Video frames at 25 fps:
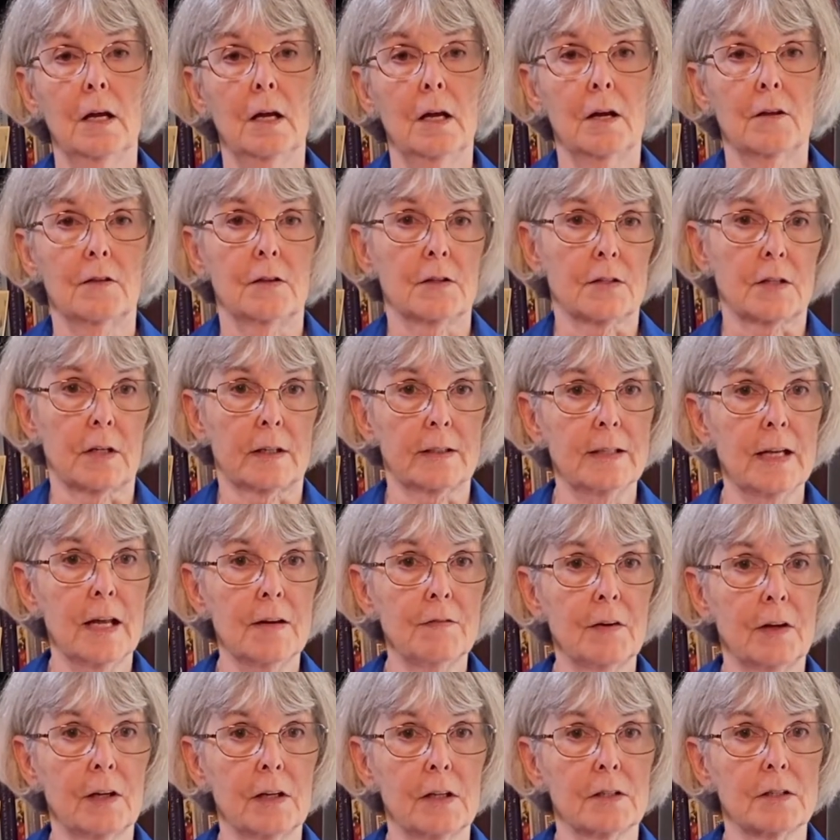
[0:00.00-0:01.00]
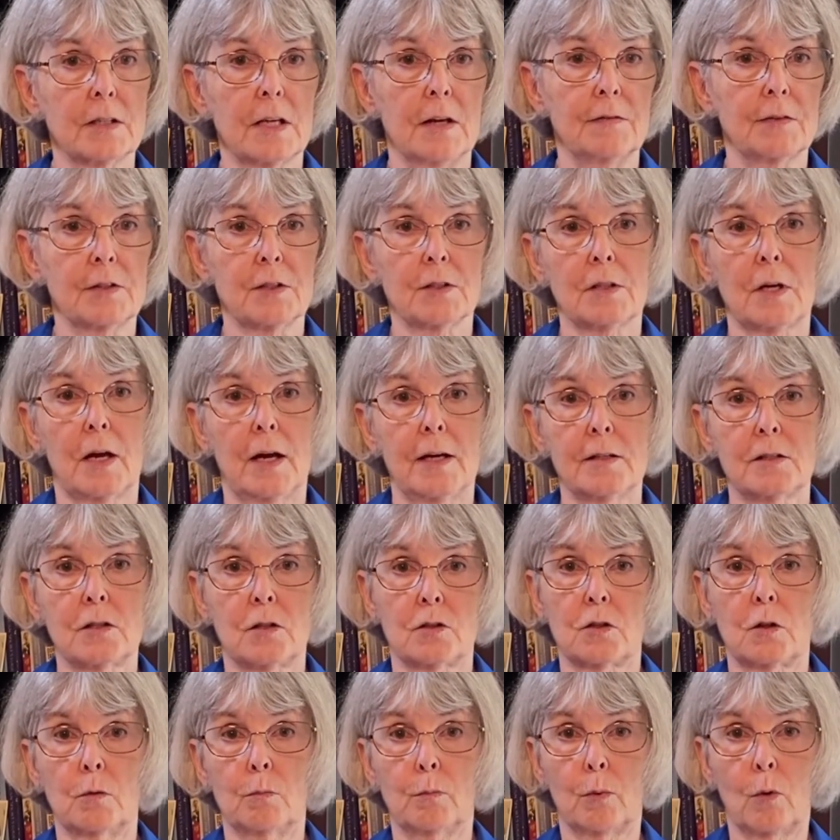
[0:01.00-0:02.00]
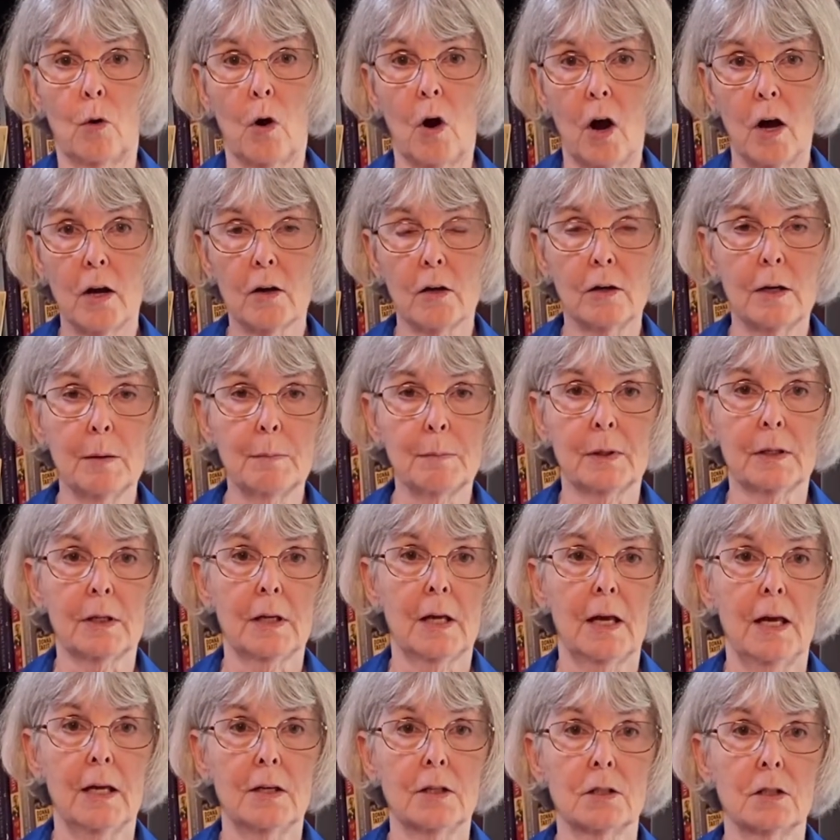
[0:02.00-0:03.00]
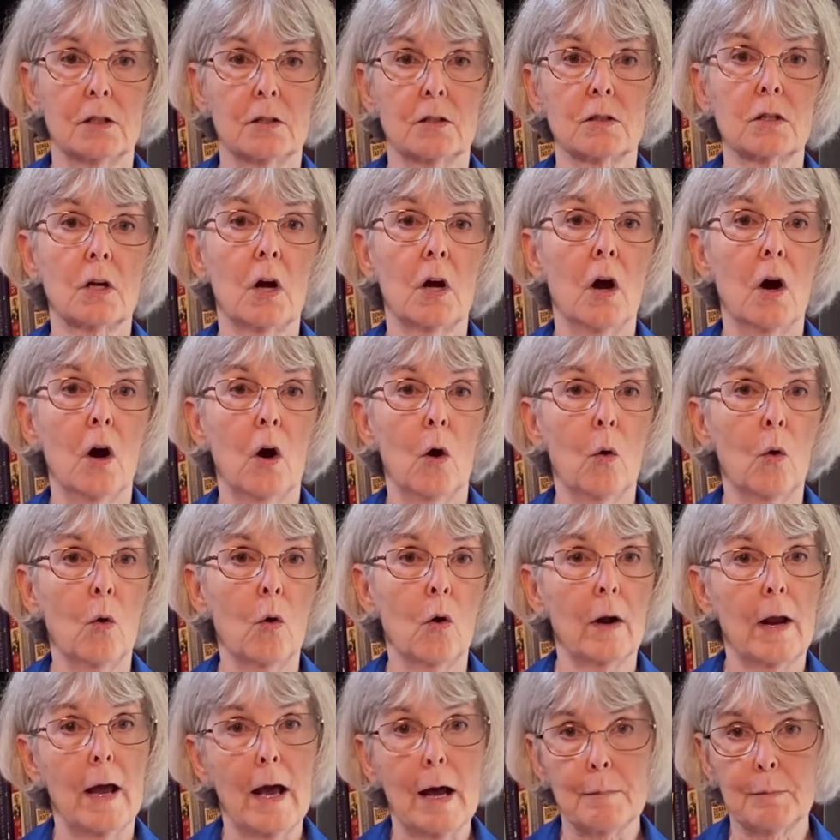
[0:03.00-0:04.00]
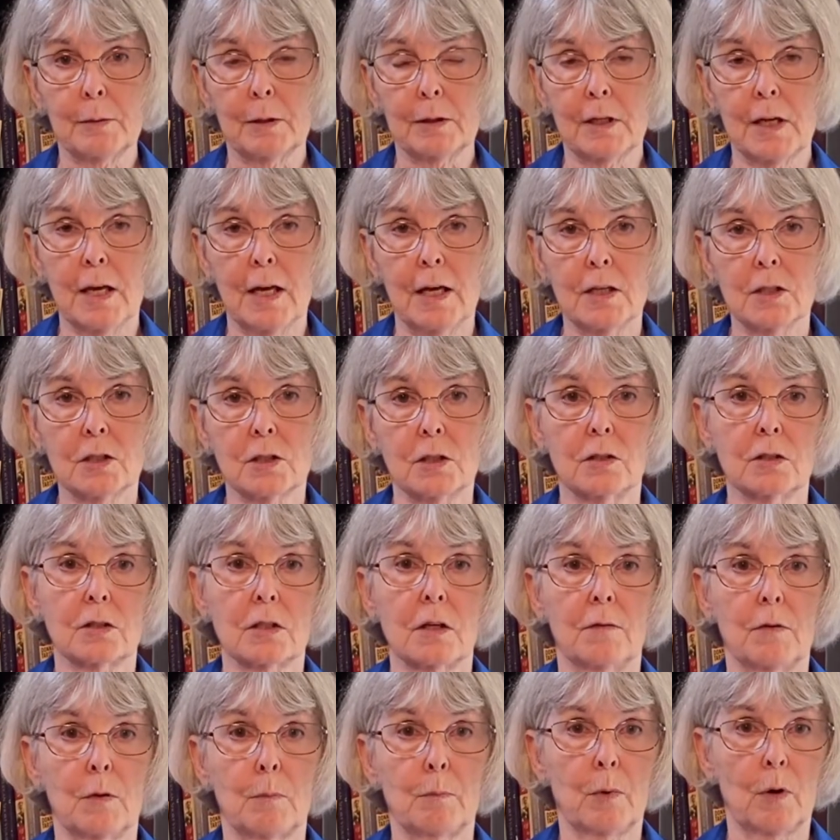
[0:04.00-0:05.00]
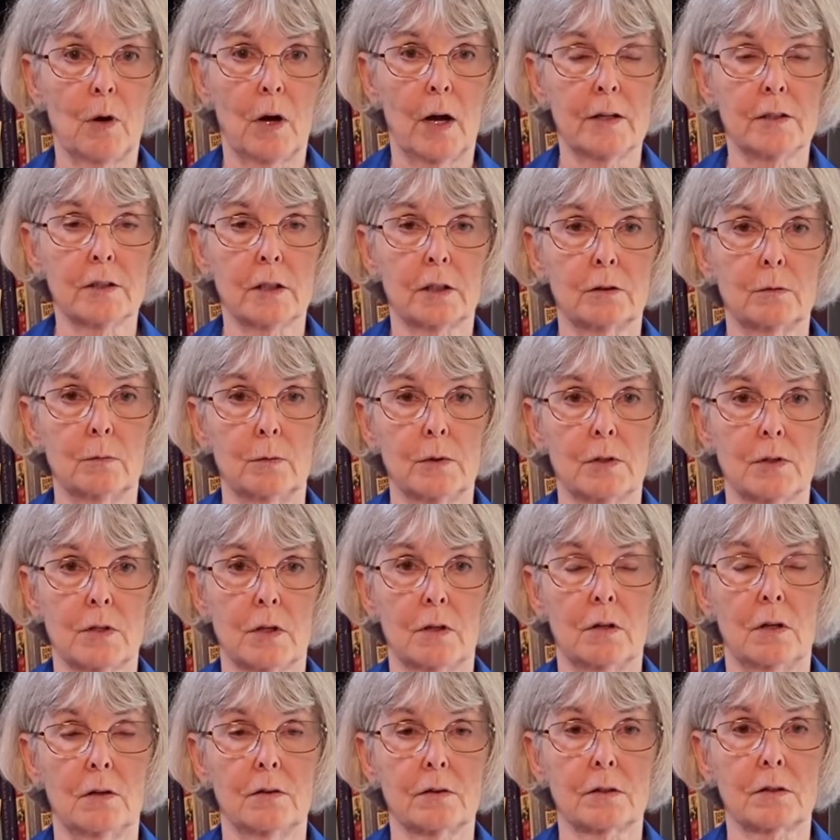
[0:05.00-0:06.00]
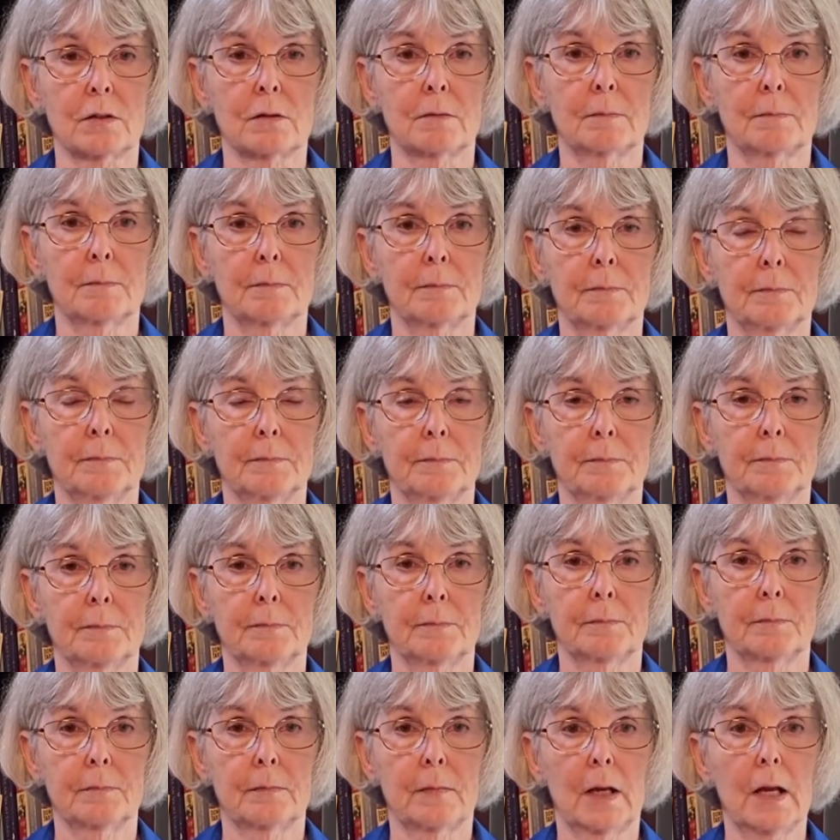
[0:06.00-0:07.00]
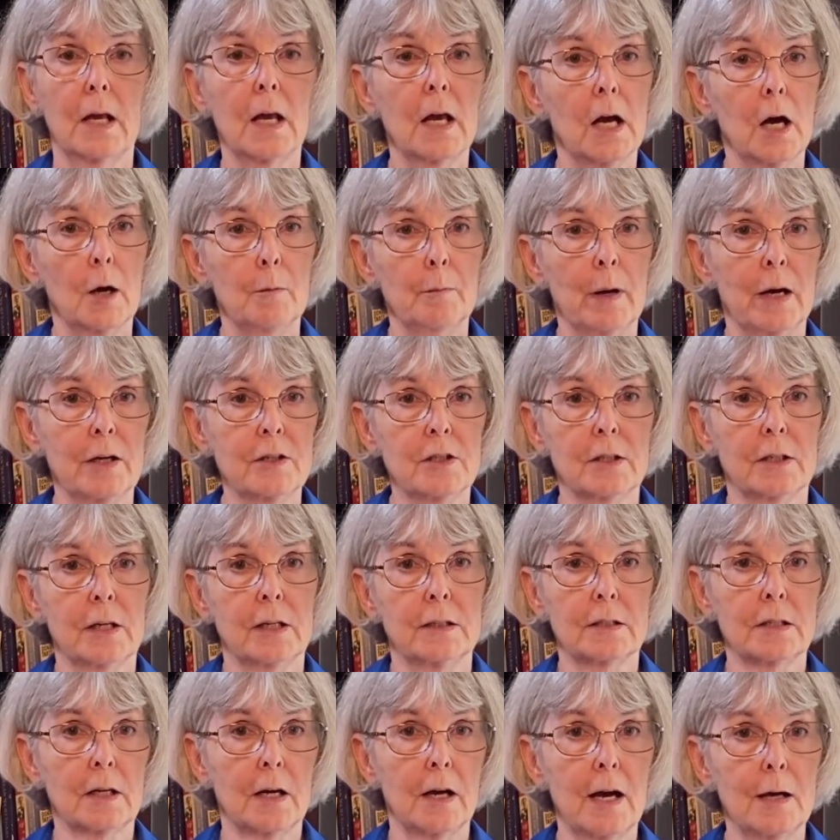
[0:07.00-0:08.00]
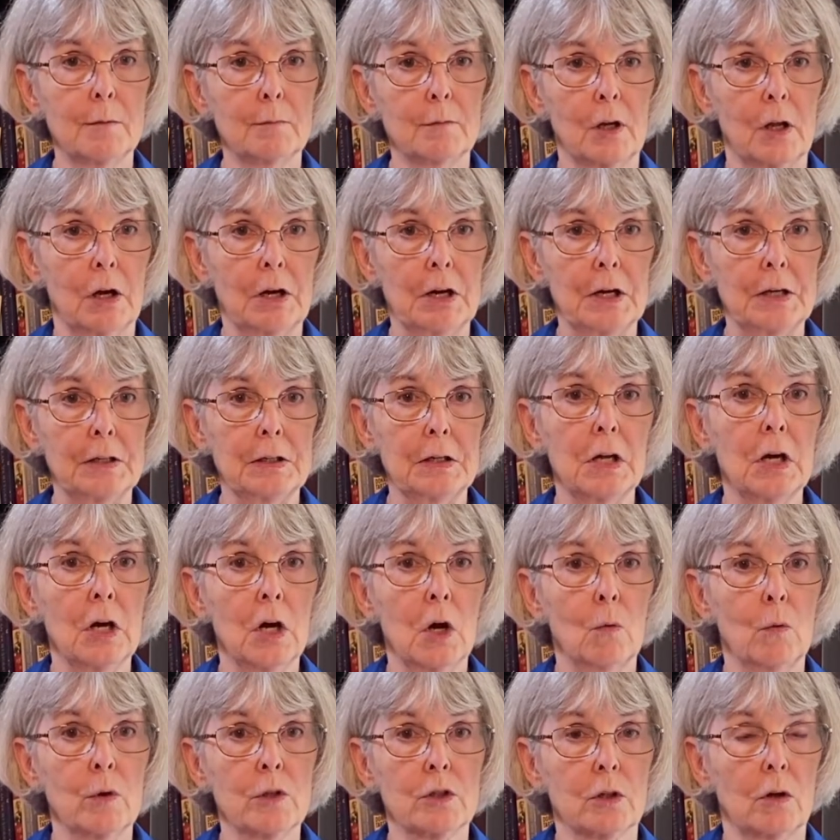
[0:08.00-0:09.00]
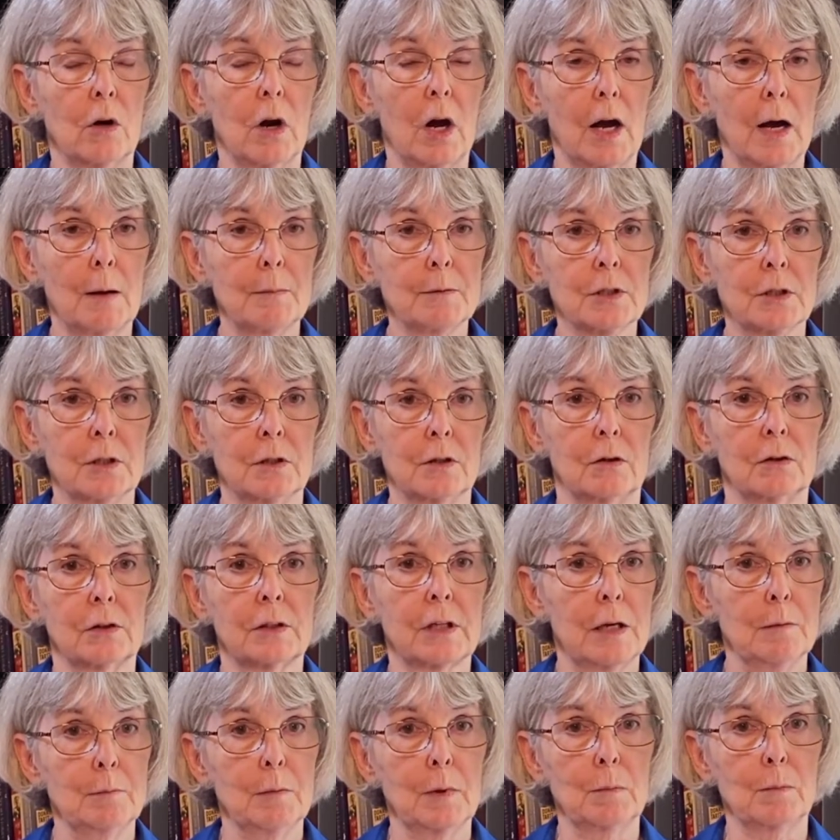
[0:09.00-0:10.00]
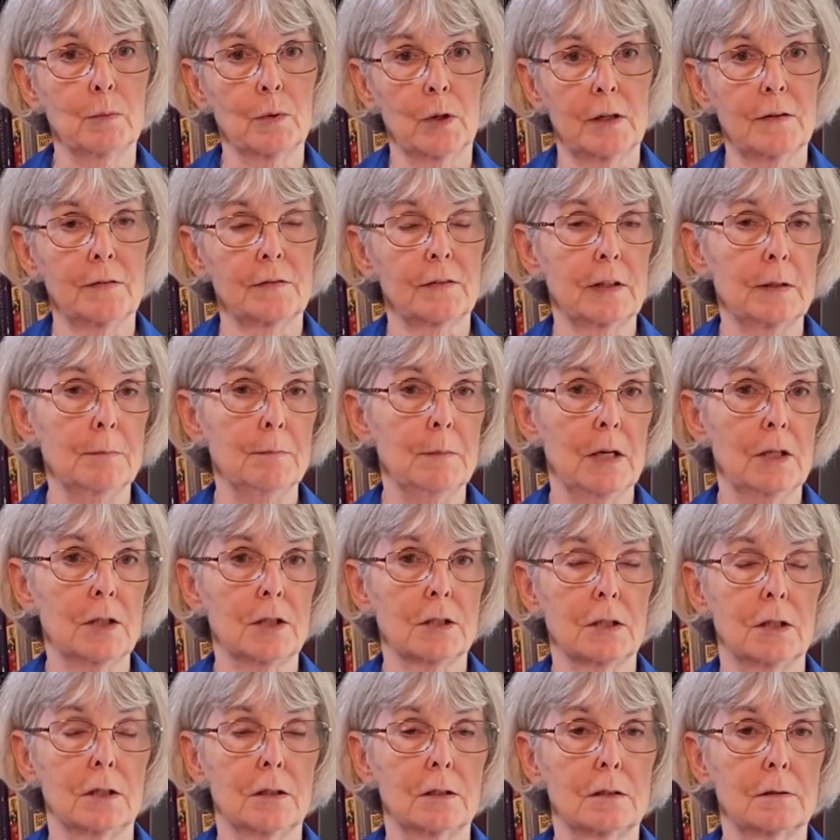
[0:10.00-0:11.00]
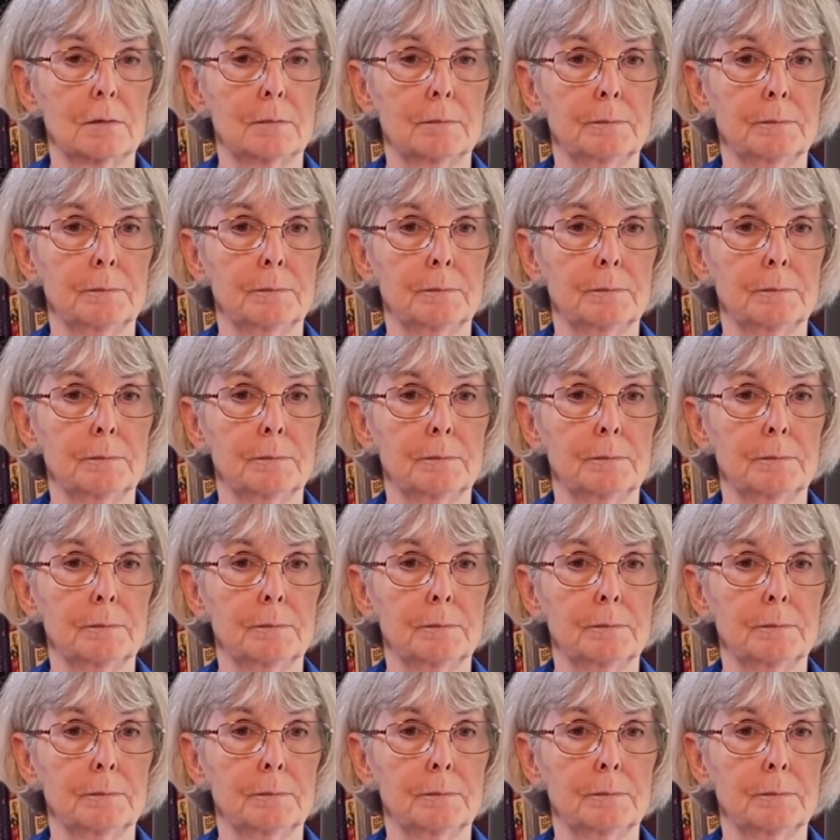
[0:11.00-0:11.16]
The significance emphasizes the broader implications or applications of the project results. A budget and timeline, which are optional, can be briefly mentioned.